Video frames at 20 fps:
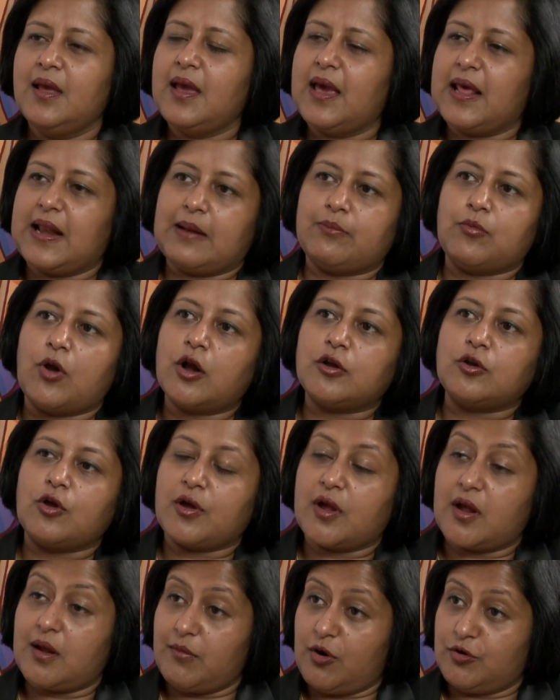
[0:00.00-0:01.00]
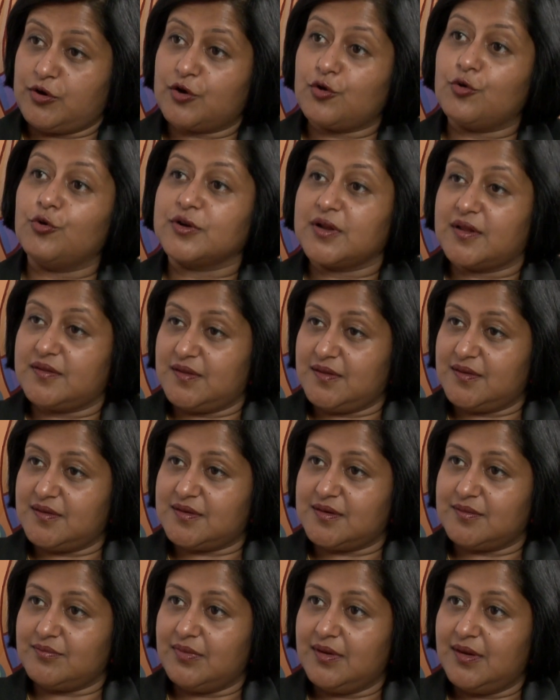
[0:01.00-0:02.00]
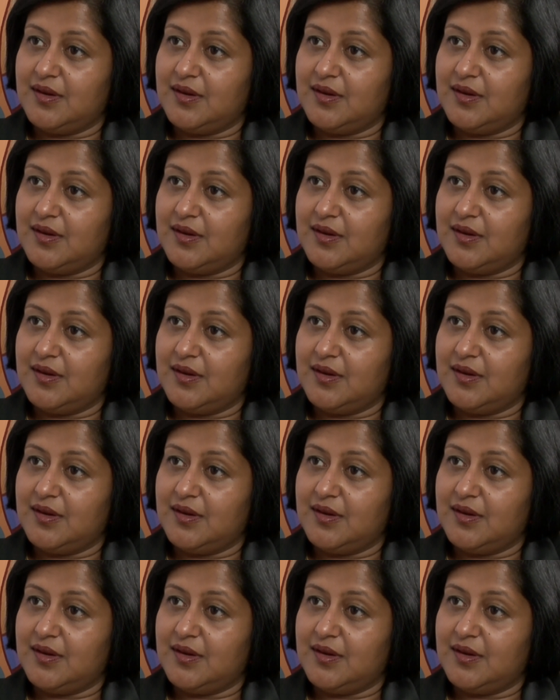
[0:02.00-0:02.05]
And I'm not talking about a quota system.